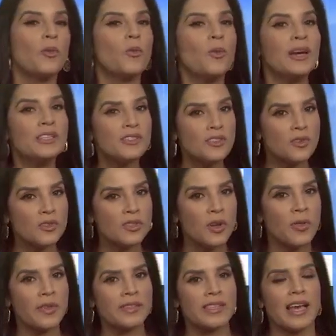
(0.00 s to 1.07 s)
The western
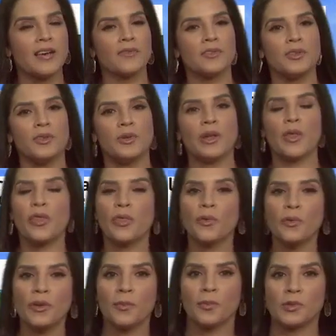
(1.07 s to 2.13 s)
zone this afternoon, a
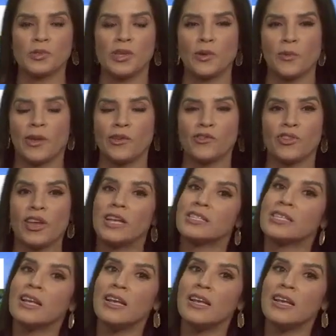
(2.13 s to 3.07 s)
30% rain chance,